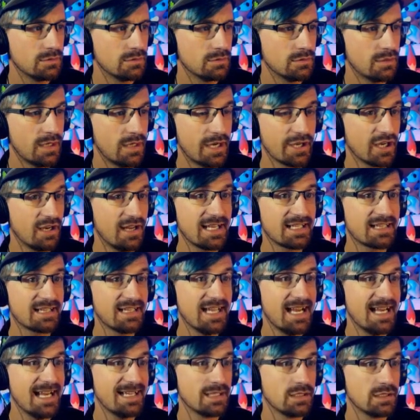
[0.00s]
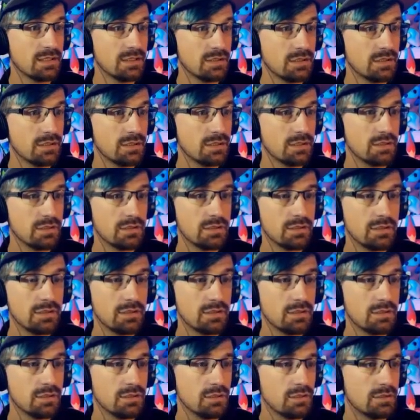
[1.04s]
I don't like that.
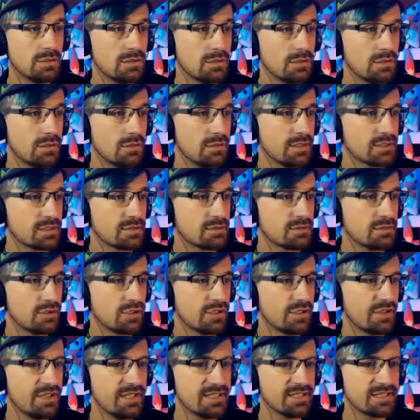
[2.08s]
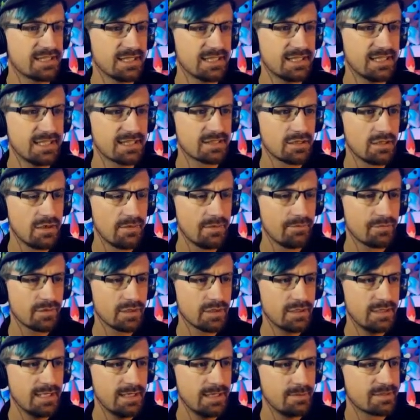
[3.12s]
Oh, let's look at this, I guess.
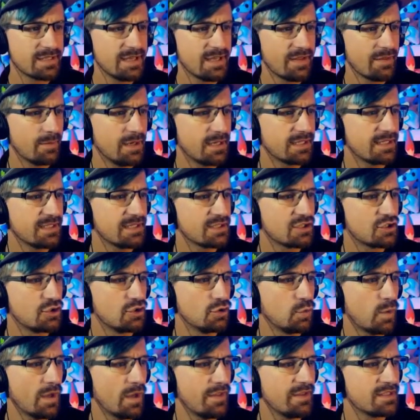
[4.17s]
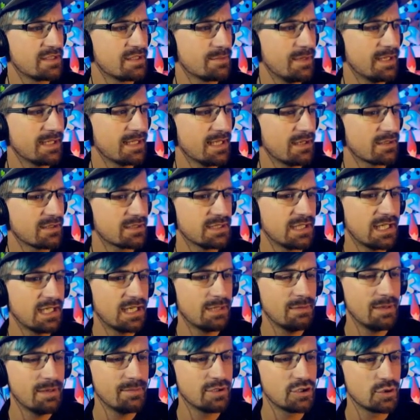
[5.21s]
Names and other markings too weathered to make out.
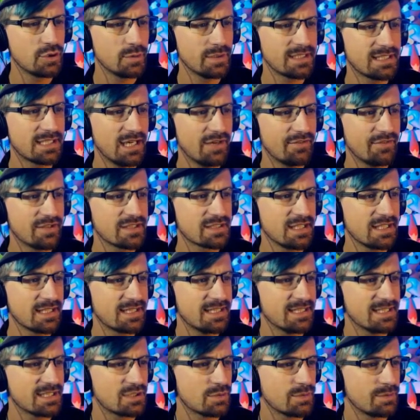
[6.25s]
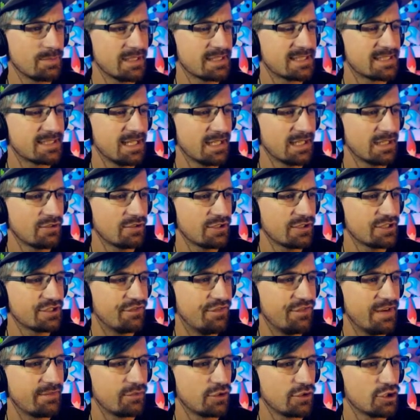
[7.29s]
I remember doing carvings like this with my son on
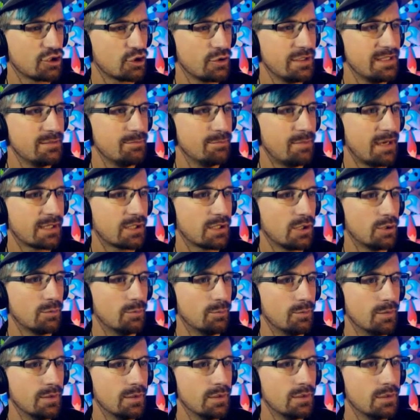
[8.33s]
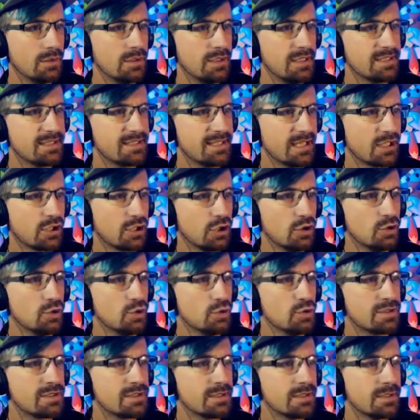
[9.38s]
his favorite tree back home. Is there
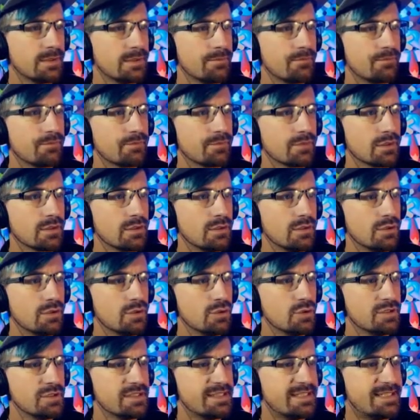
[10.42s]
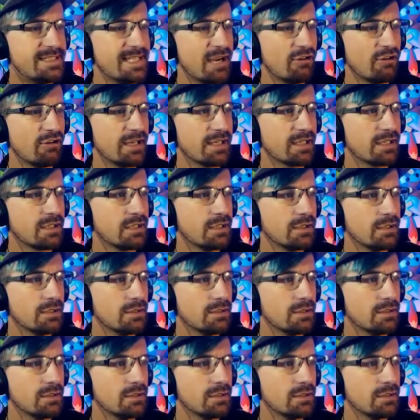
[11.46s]
clues? Who's Derek?